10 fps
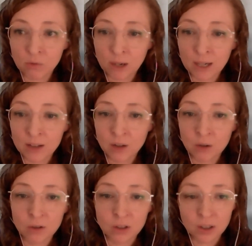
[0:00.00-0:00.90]
to
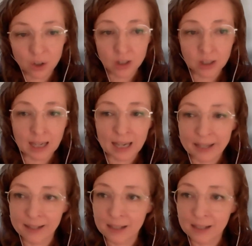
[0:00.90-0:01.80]
raise your digital
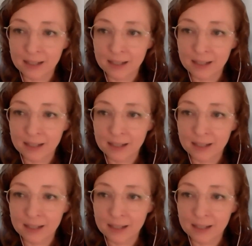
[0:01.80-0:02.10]
hand